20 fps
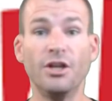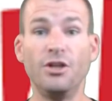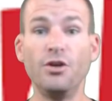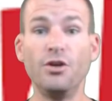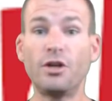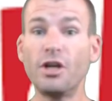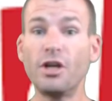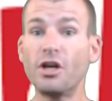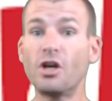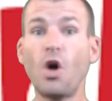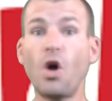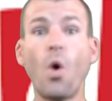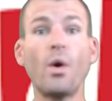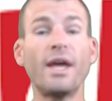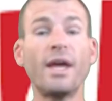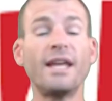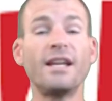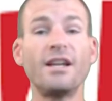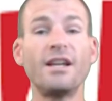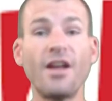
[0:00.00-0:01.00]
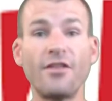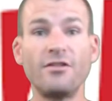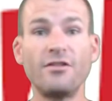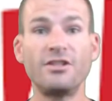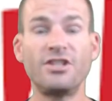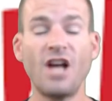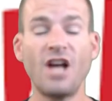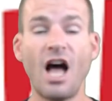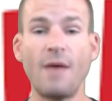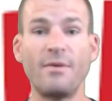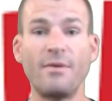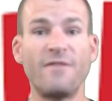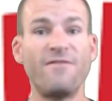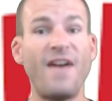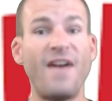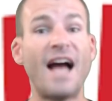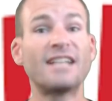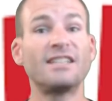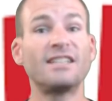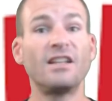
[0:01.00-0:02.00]
You can go get another job. In
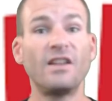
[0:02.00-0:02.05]
fact,